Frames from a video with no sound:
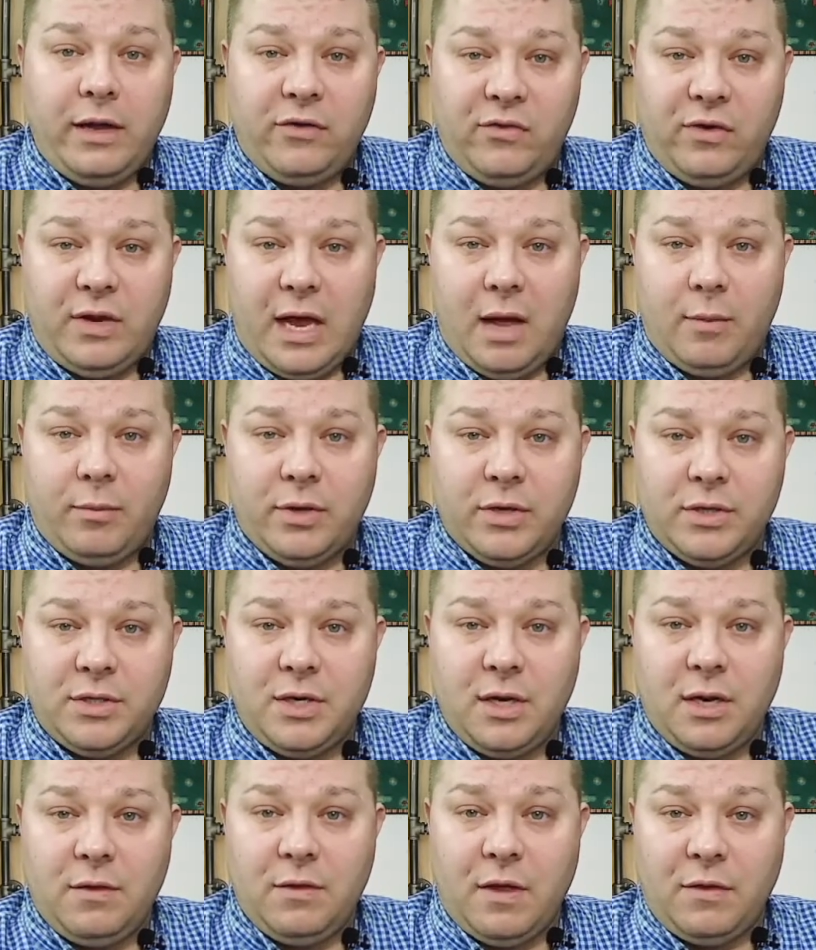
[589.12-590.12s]

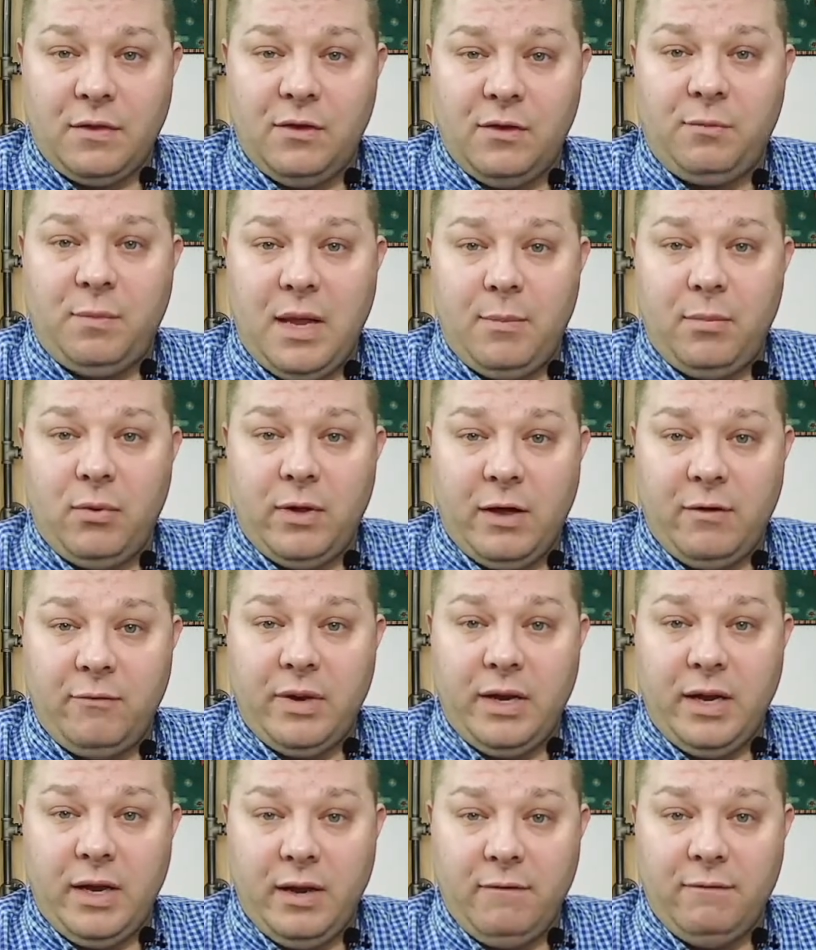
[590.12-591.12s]
established that these people have
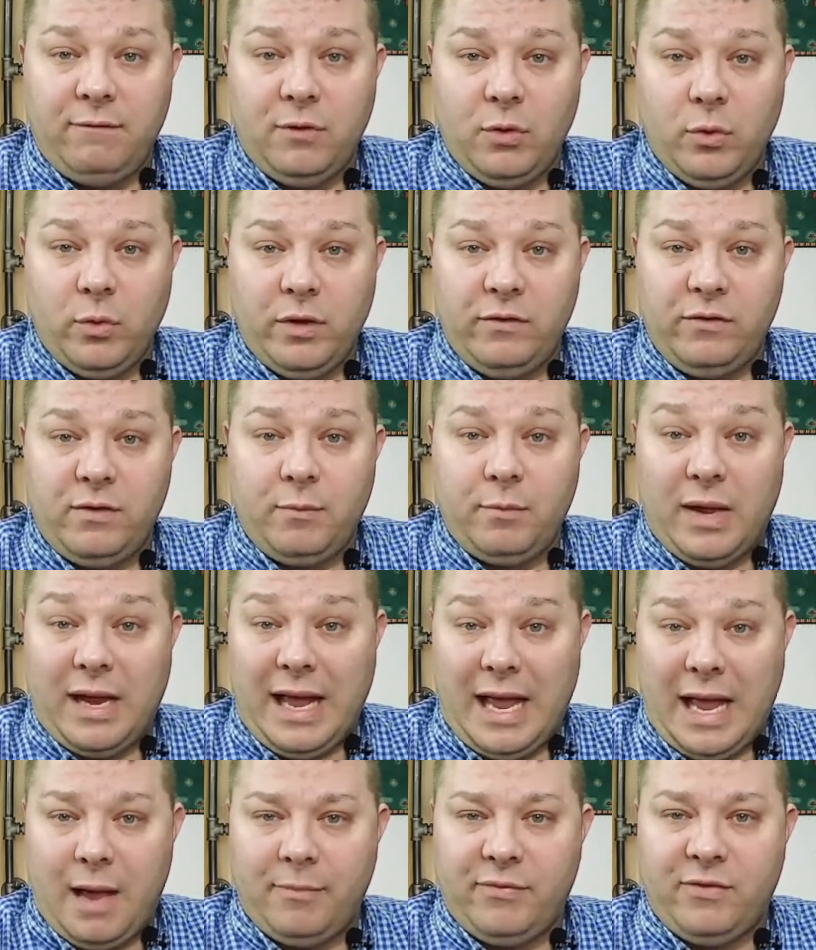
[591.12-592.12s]
been influenced by
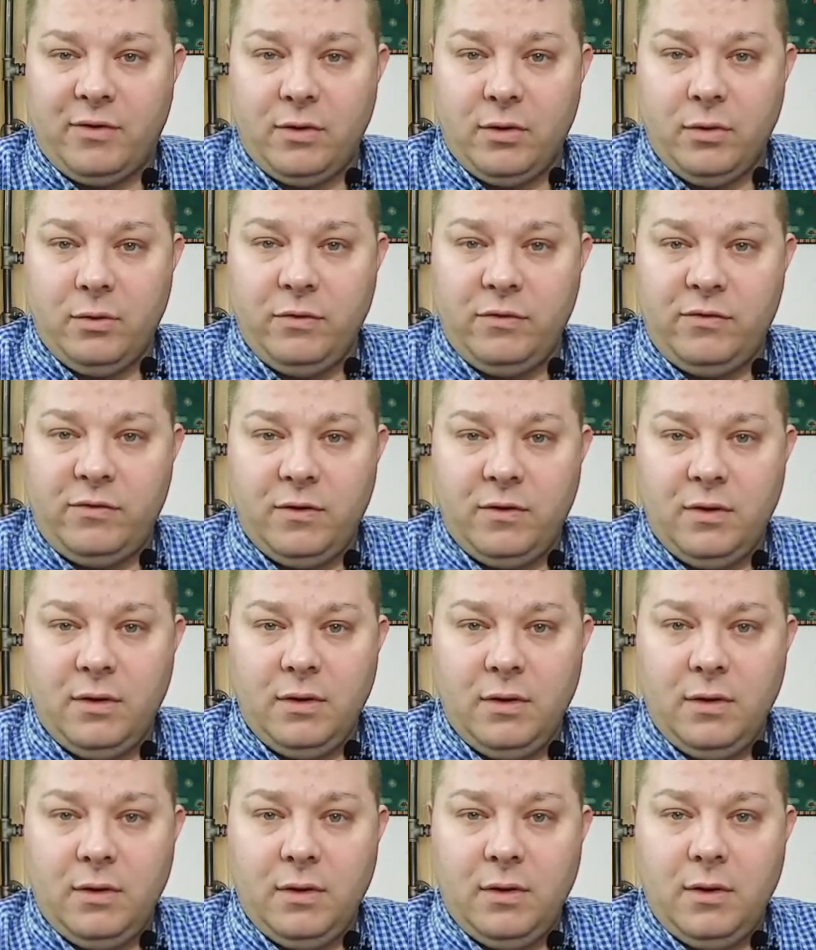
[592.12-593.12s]
absolutes
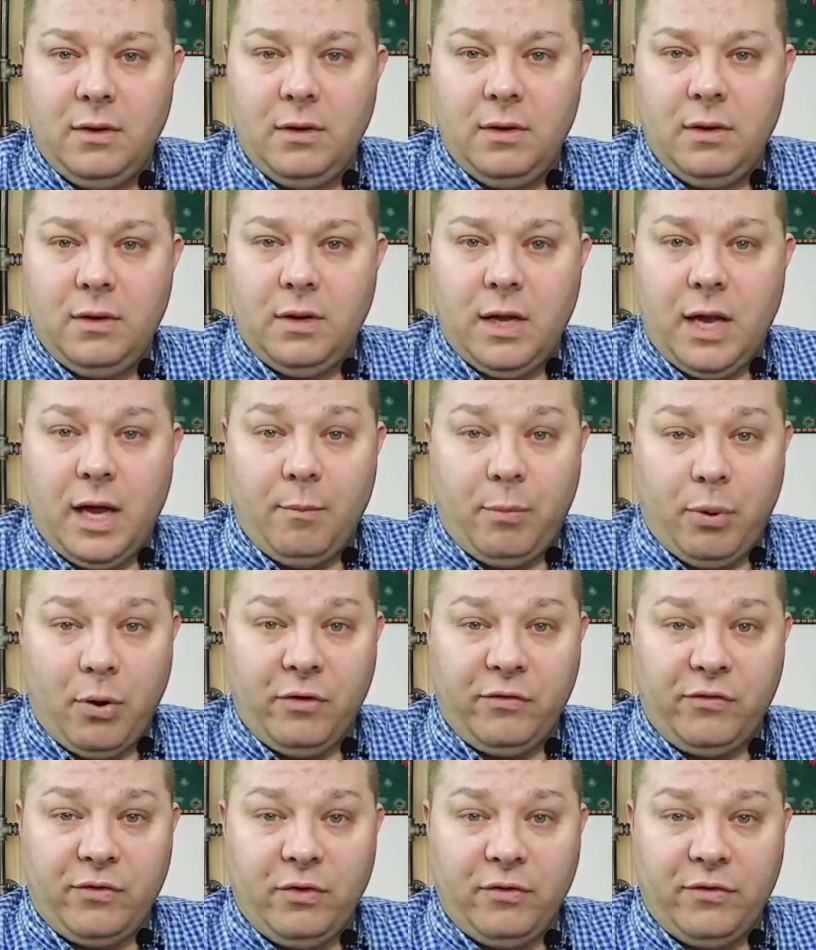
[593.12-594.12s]
and
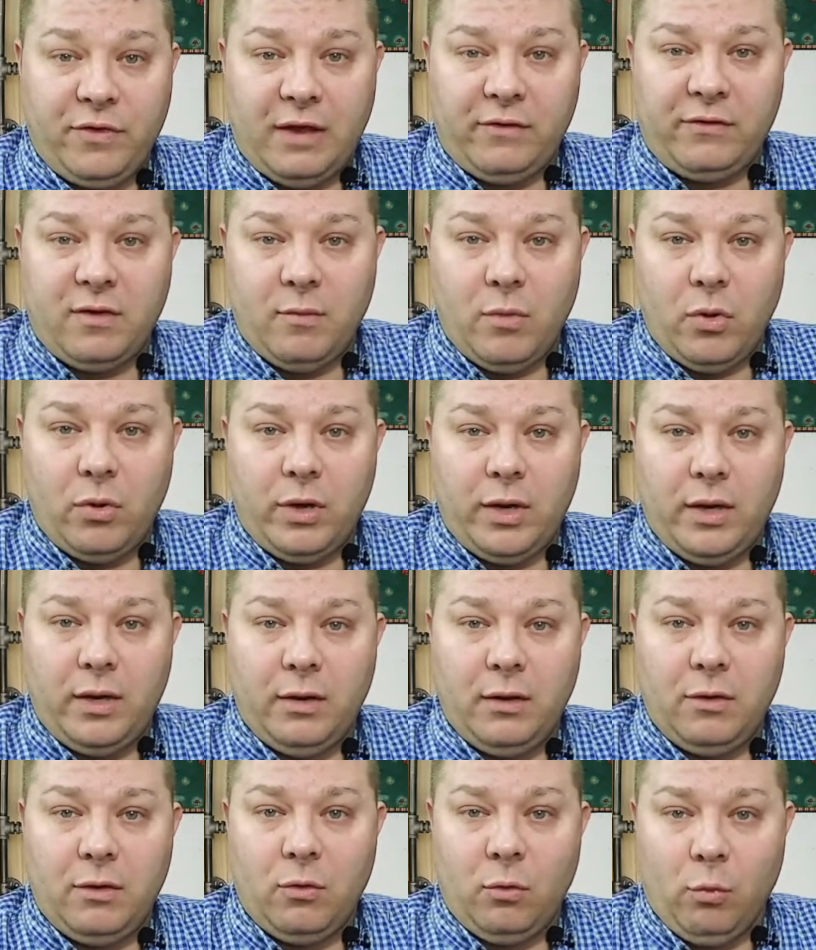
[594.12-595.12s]
personal testimony
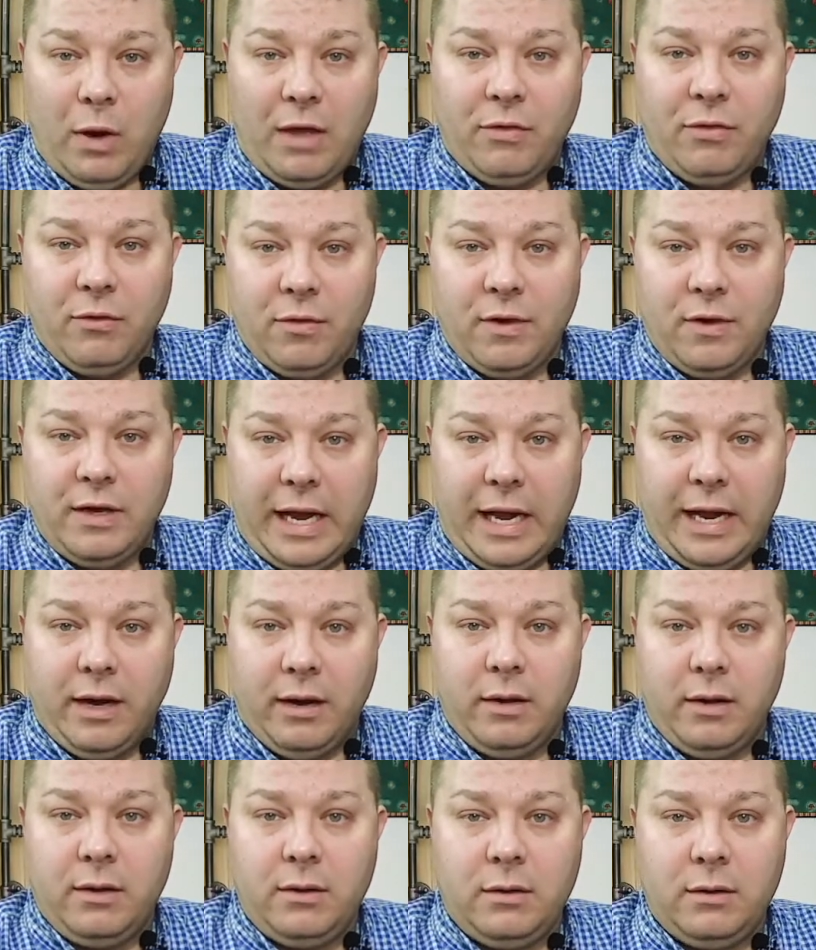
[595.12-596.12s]
rather than
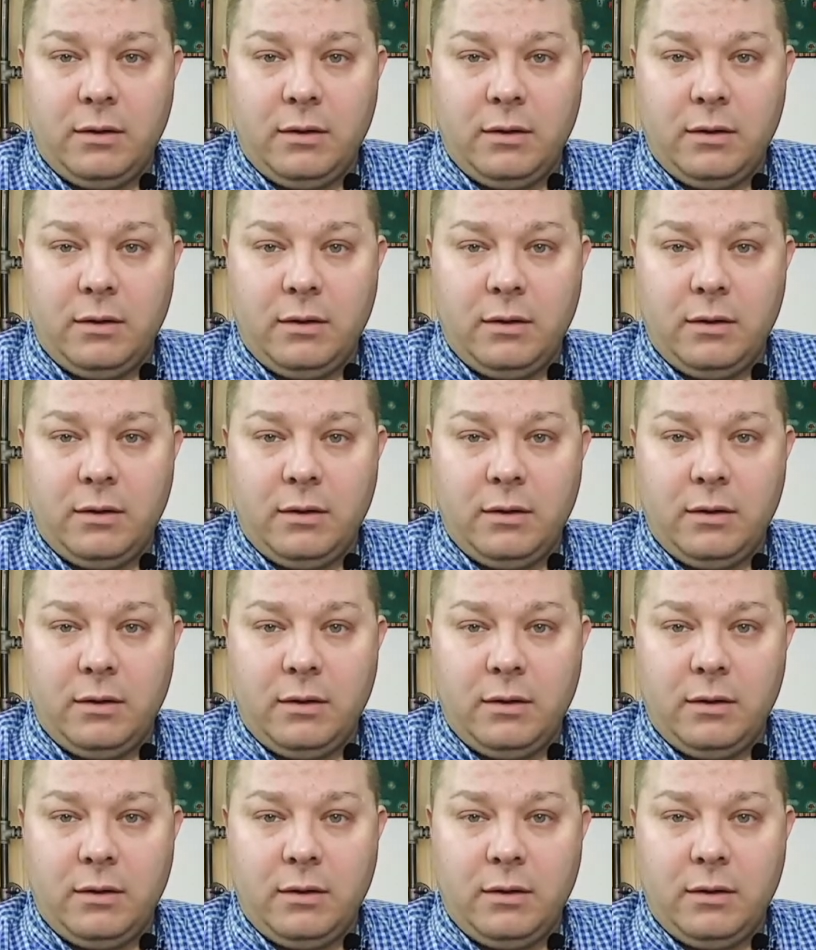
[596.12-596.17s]
data.